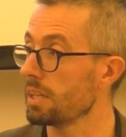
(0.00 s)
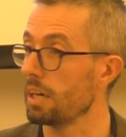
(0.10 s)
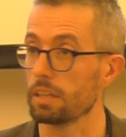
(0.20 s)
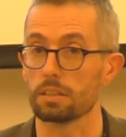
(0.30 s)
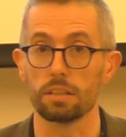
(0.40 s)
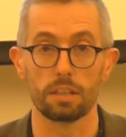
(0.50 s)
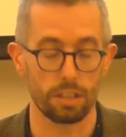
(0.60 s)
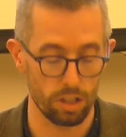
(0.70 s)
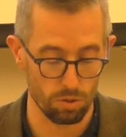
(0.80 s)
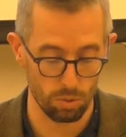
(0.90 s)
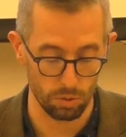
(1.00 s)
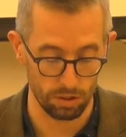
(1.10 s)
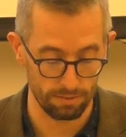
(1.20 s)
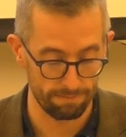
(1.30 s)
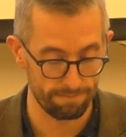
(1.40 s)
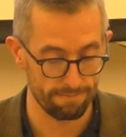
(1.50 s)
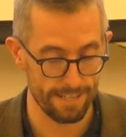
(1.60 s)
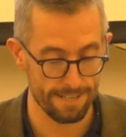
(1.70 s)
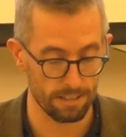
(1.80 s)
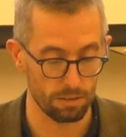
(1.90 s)
methodical control.
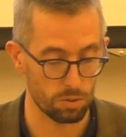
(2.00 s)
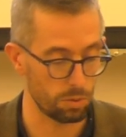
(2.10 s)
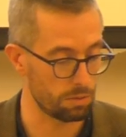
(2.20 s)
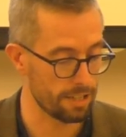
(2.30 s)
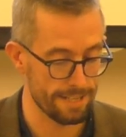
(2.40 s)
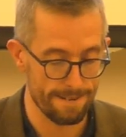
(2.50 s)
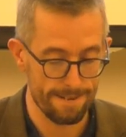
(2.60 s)
Close quote.